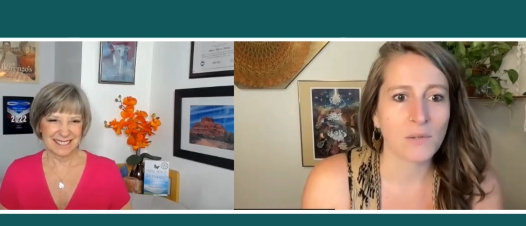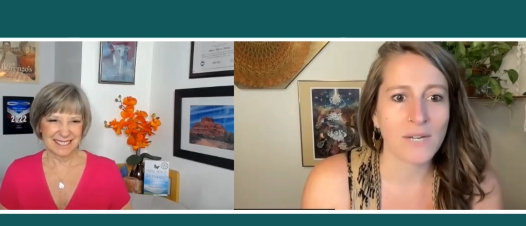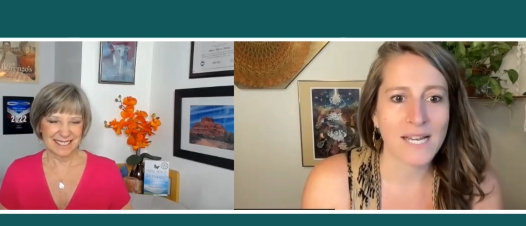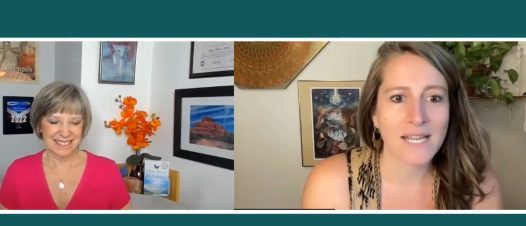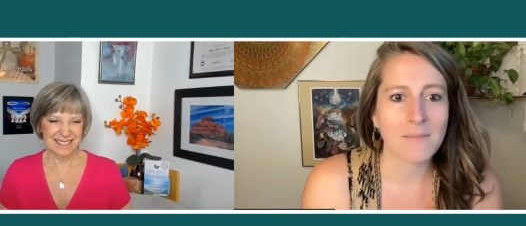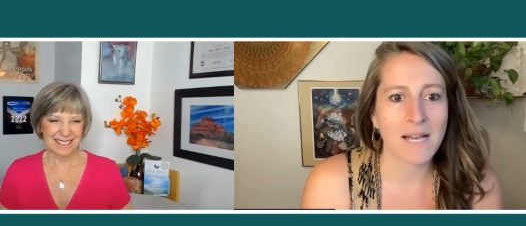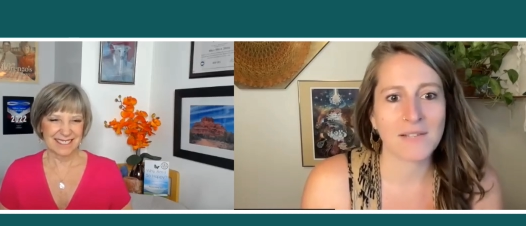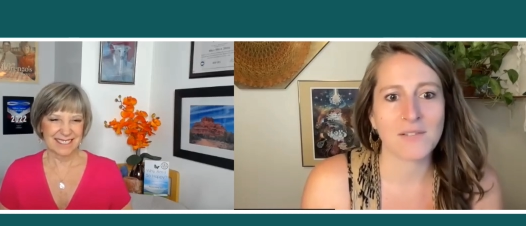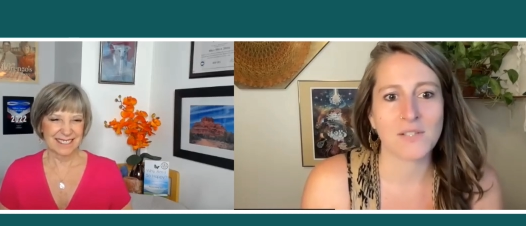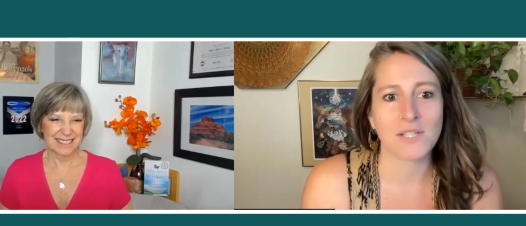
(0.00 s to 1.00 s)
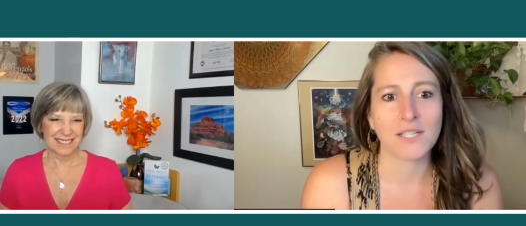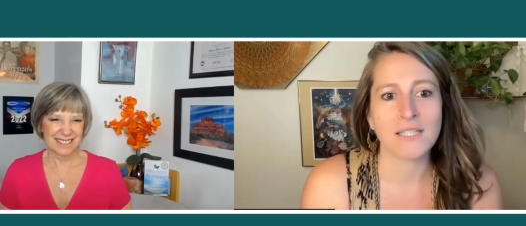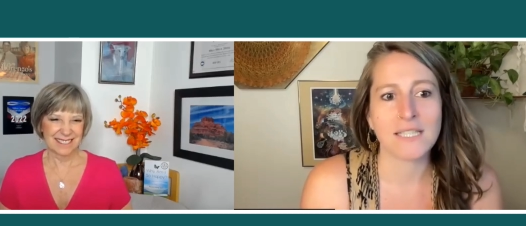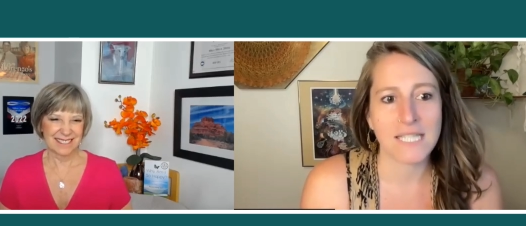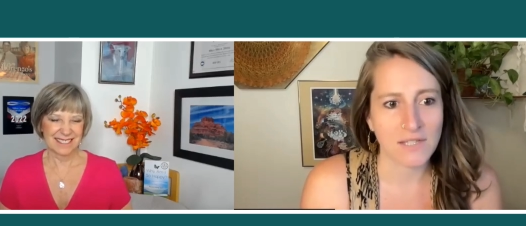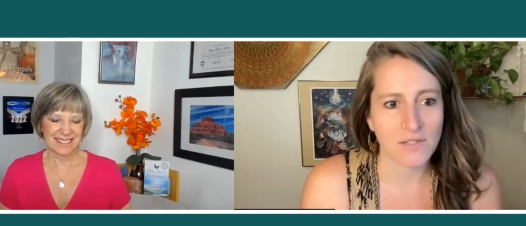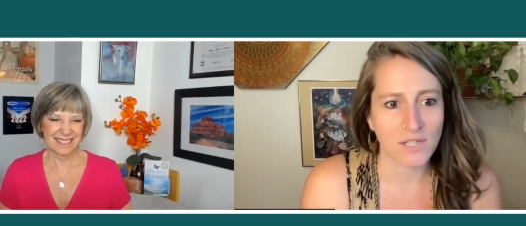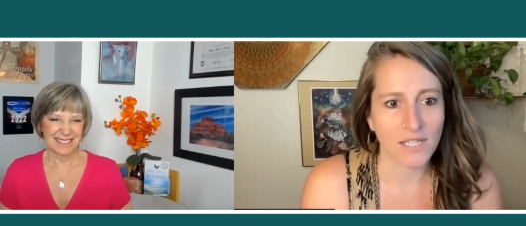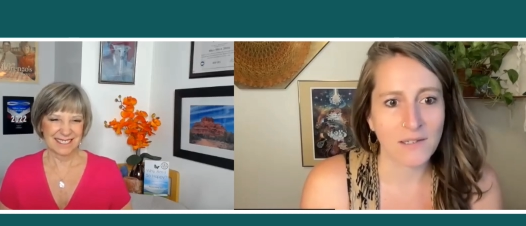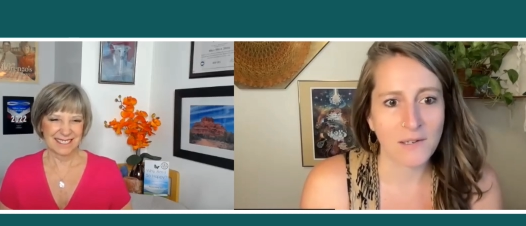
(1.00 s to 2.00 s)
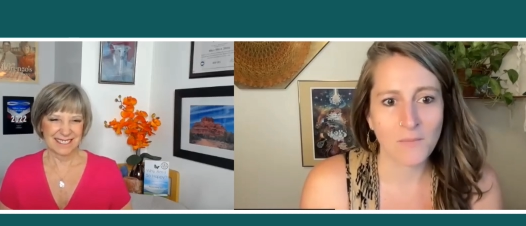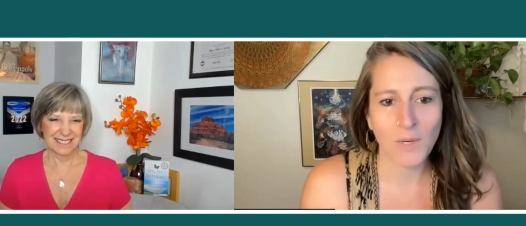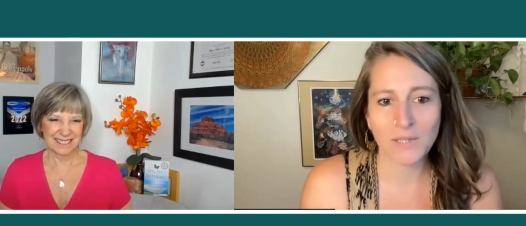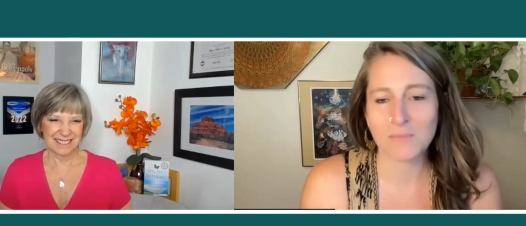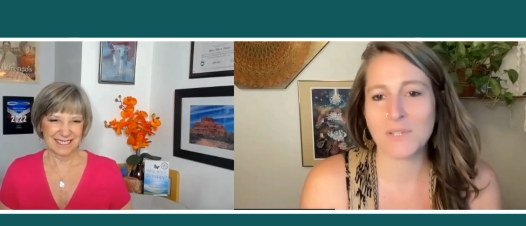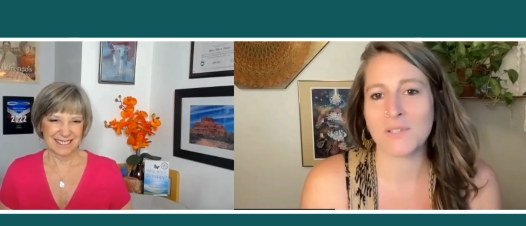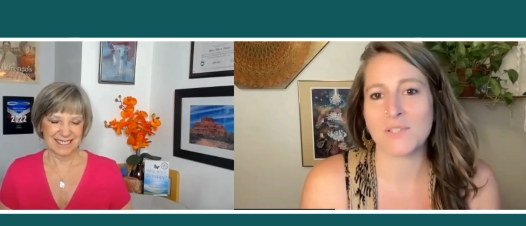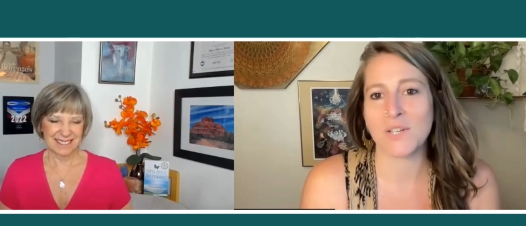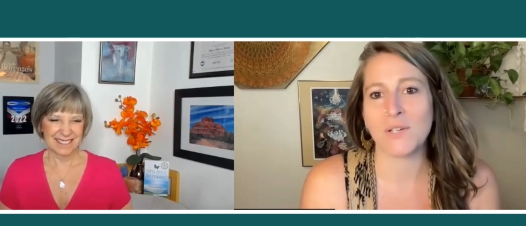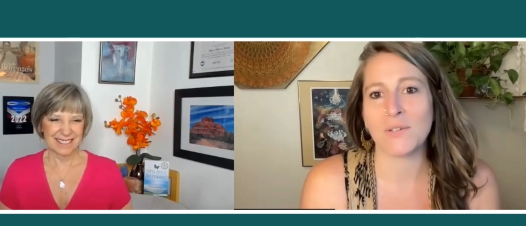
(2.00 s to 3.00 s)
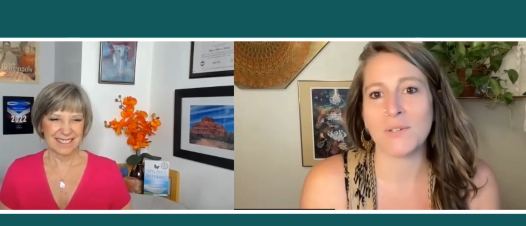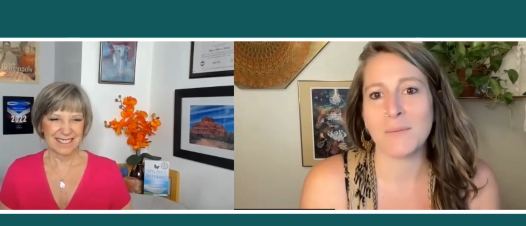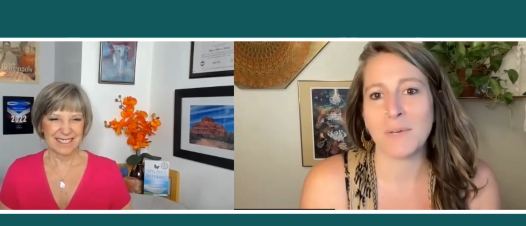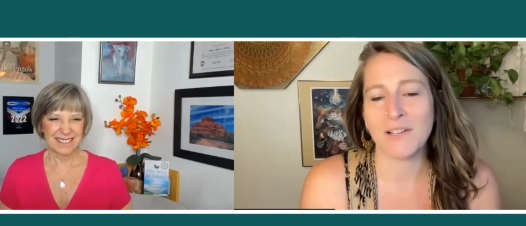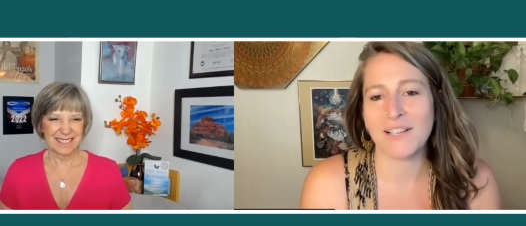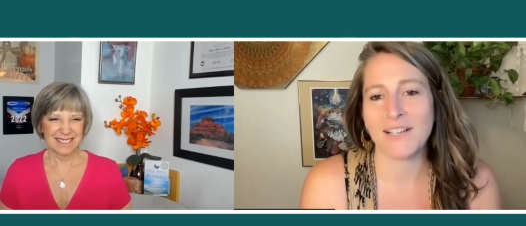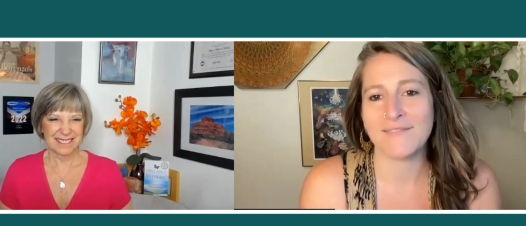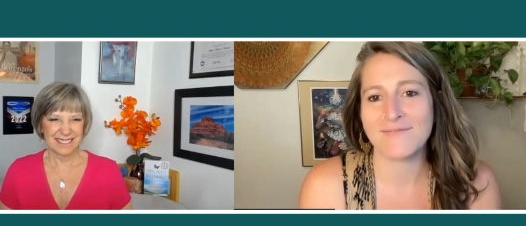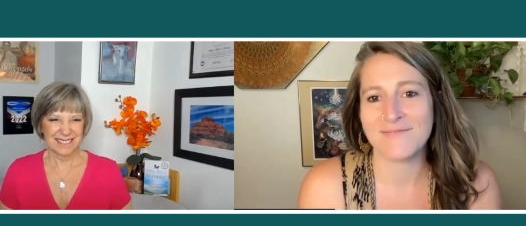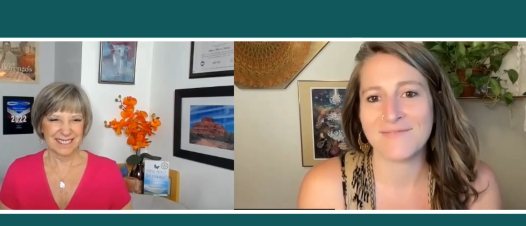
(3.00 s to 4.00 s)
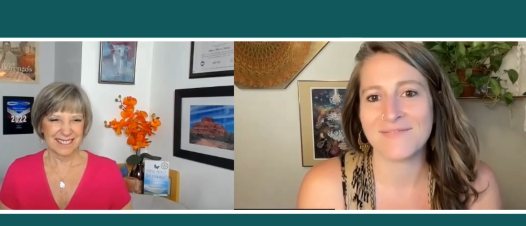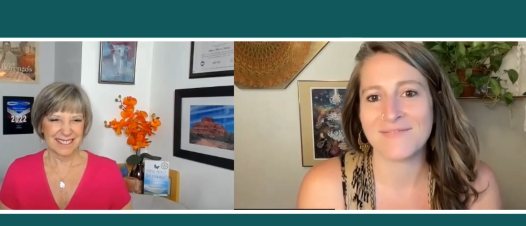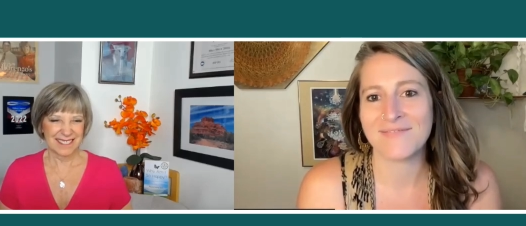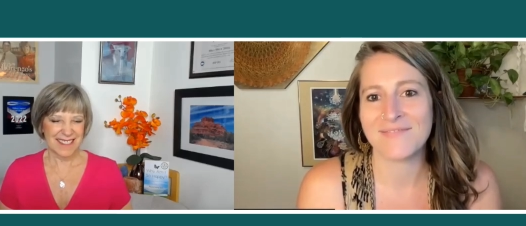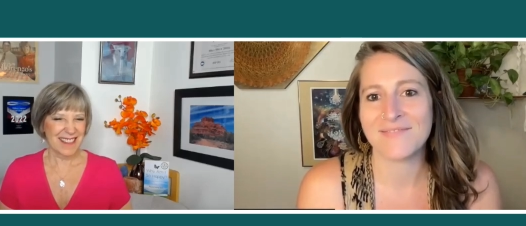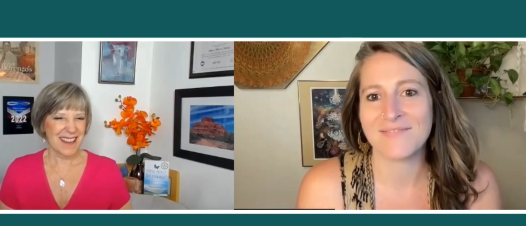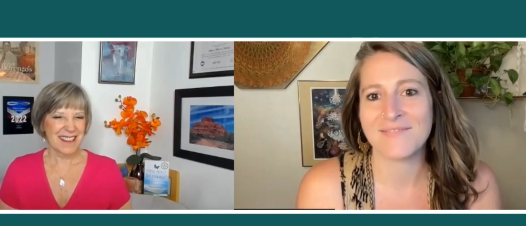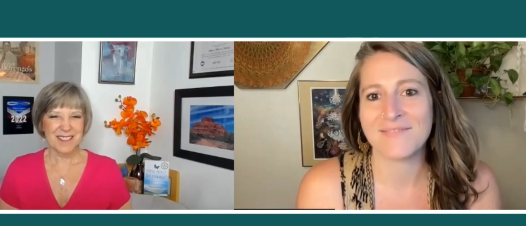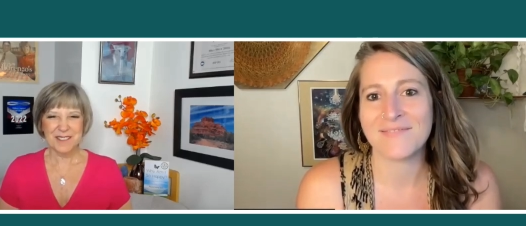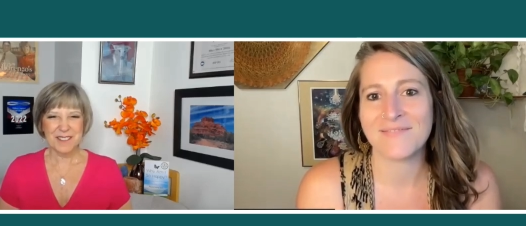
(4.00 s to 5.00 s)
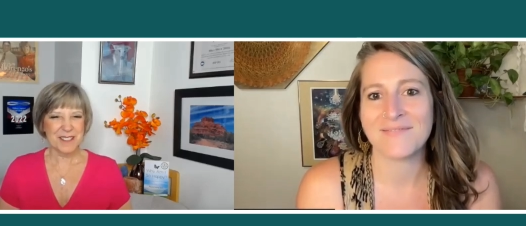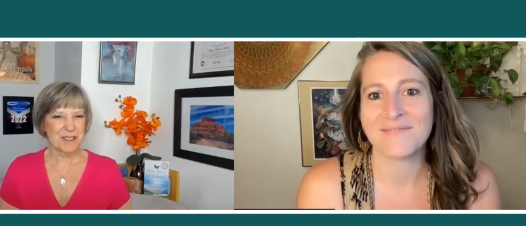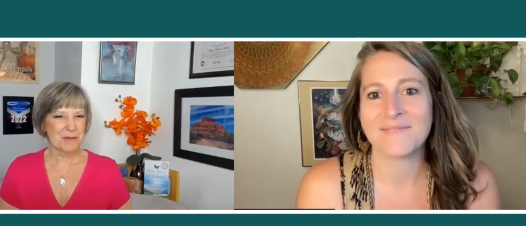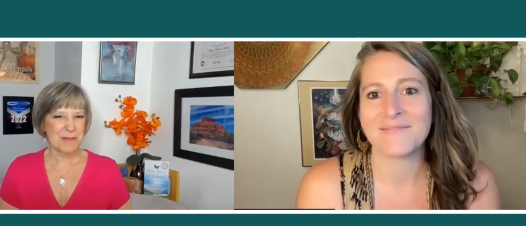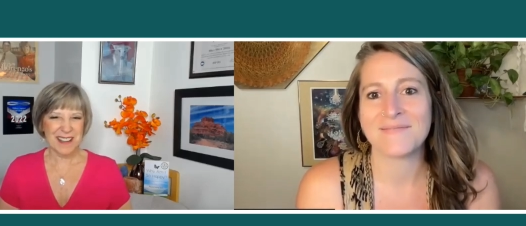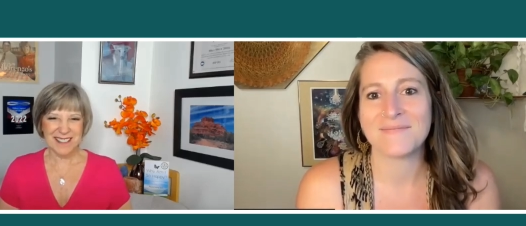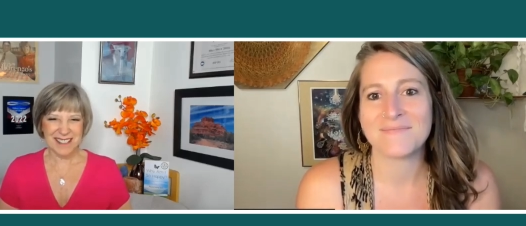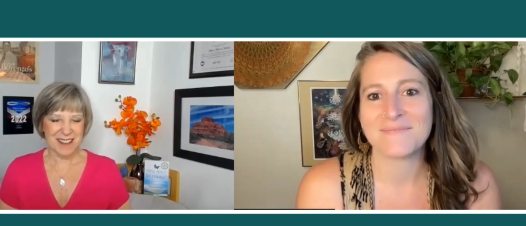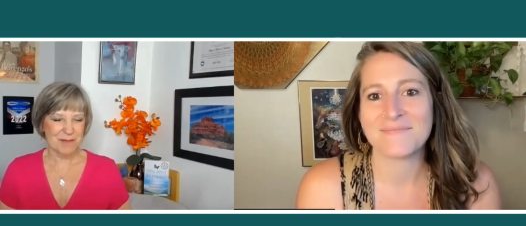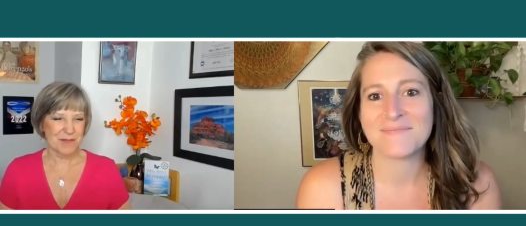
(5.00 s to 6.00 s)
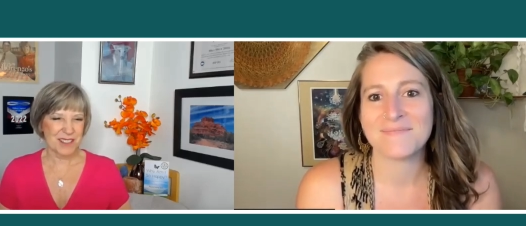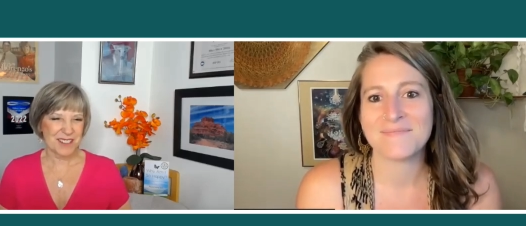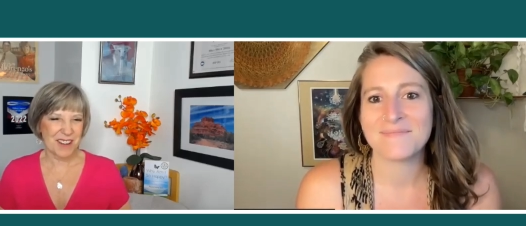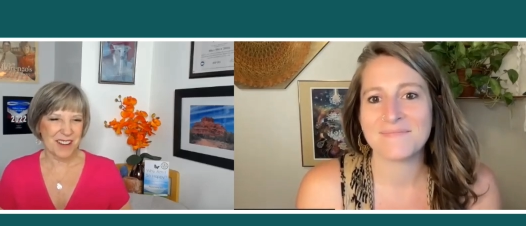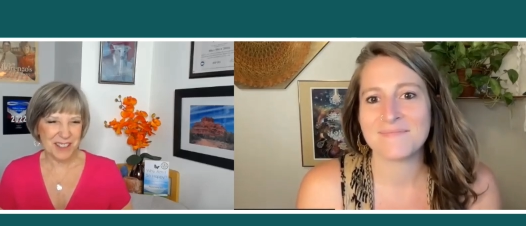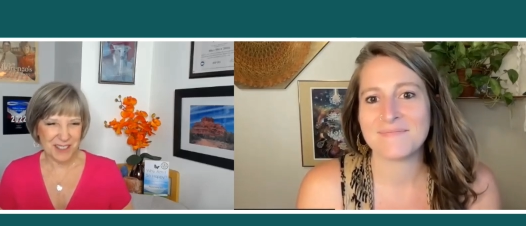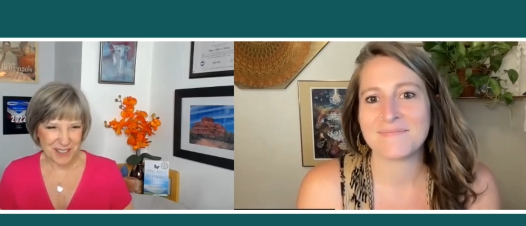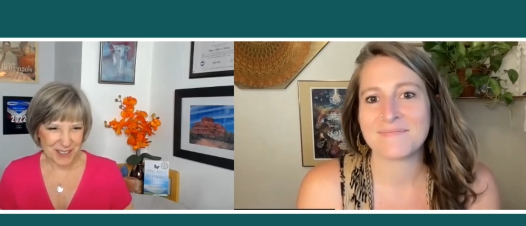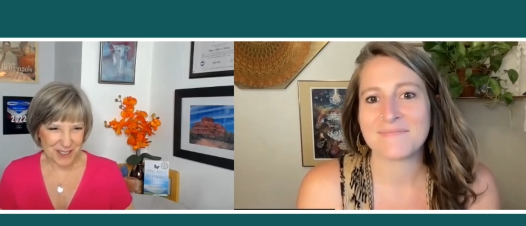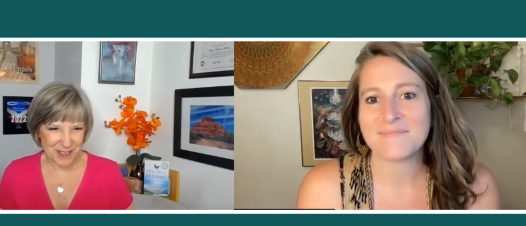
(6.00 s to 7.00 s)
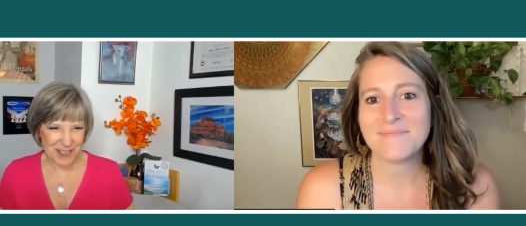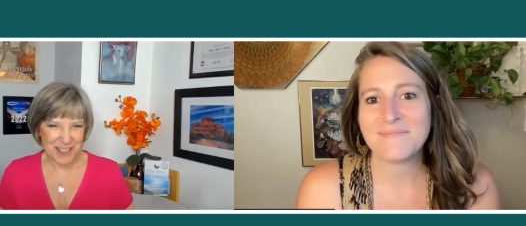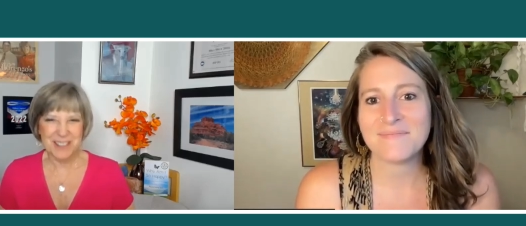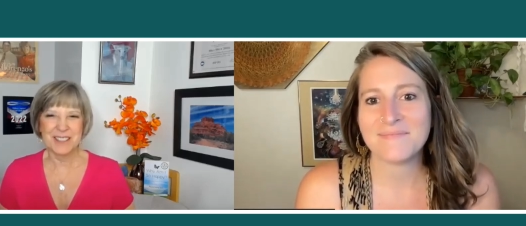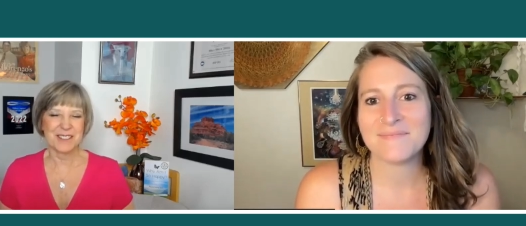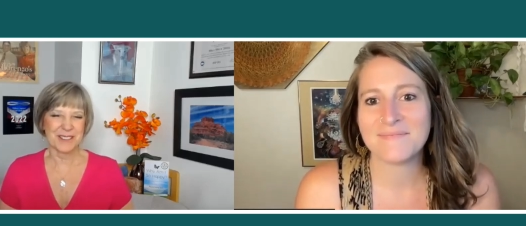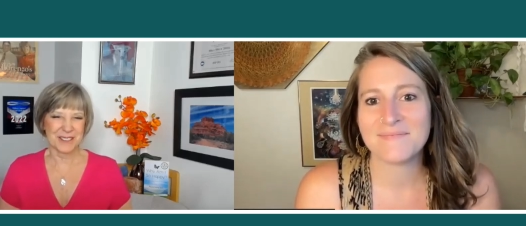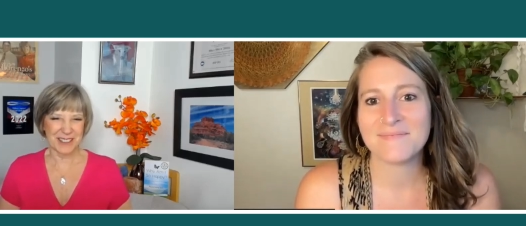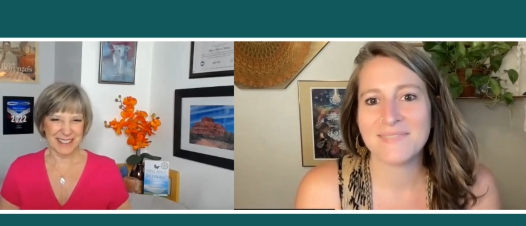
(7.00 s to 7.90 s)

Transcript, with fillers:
Speaker 1: a Reiki master teacher. Welcome to the show, Paula.
Speaker 2: Thank you so much. I'm just honored to join you.